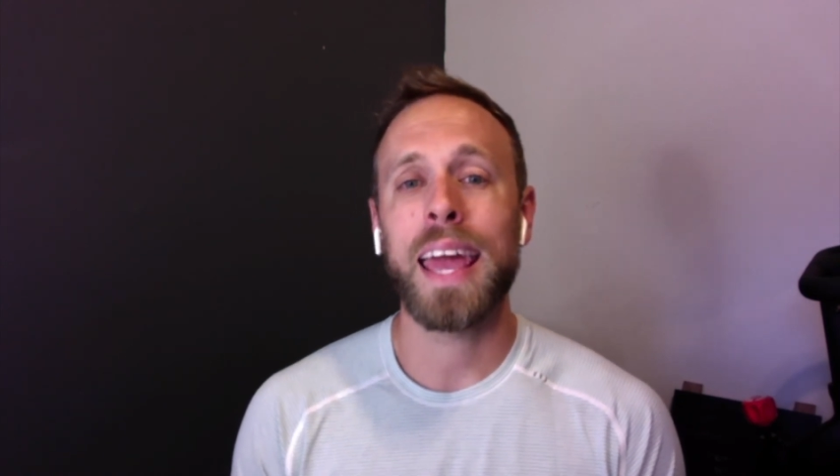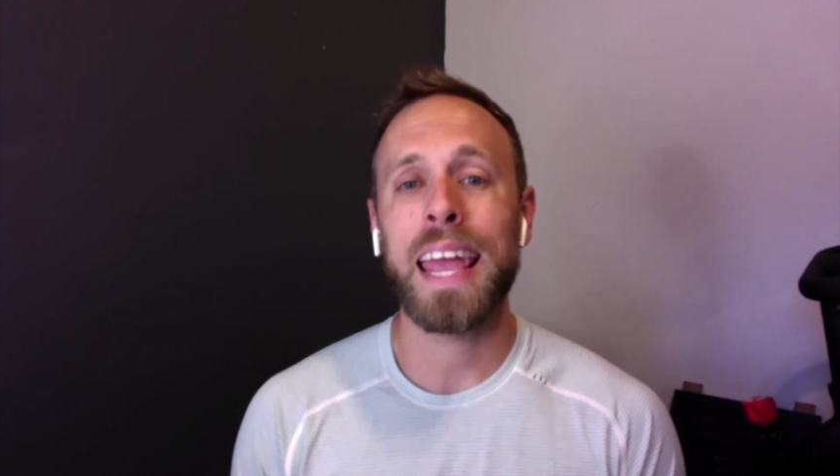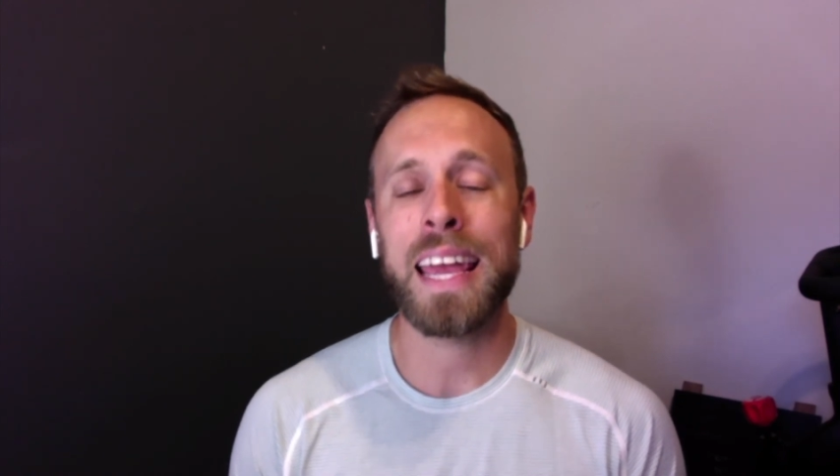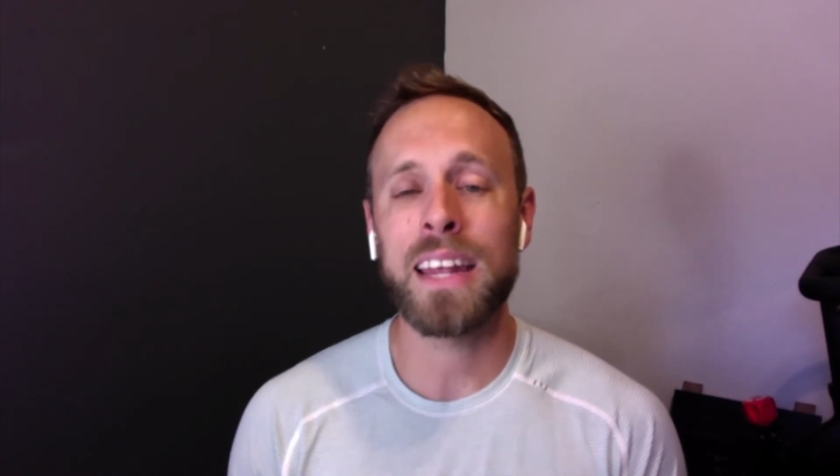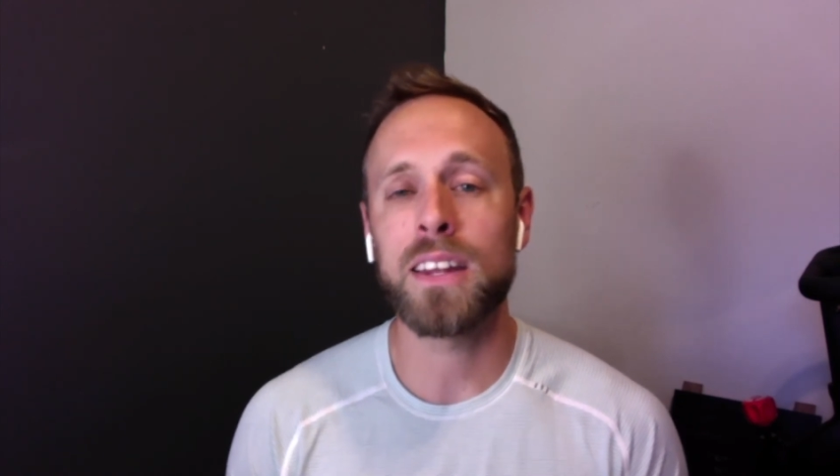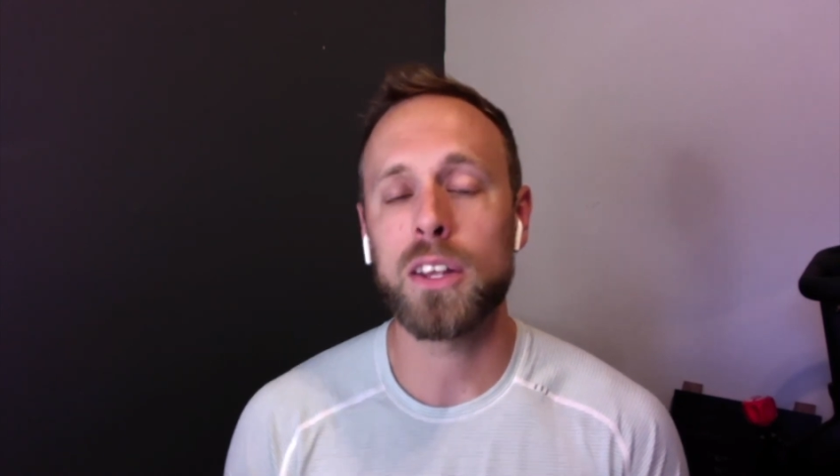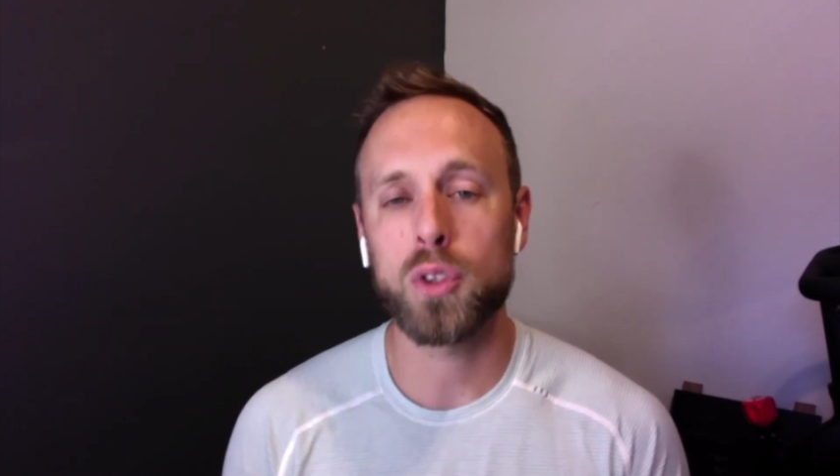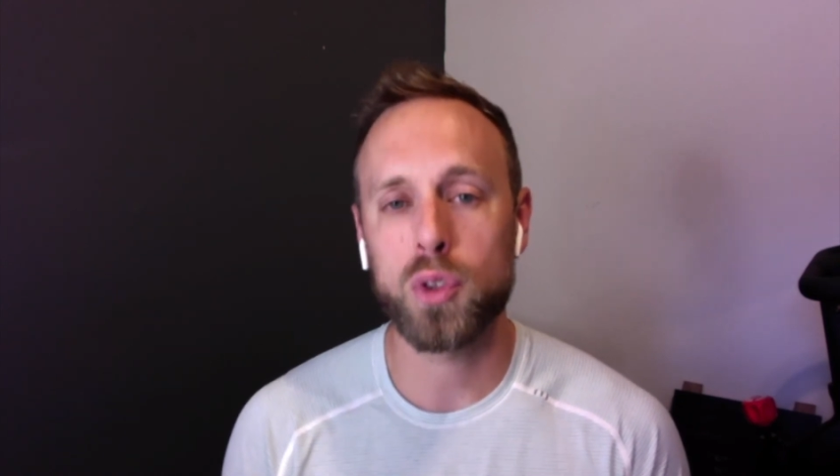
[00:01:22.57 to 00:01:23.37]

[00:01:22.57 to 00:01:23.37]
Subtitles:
and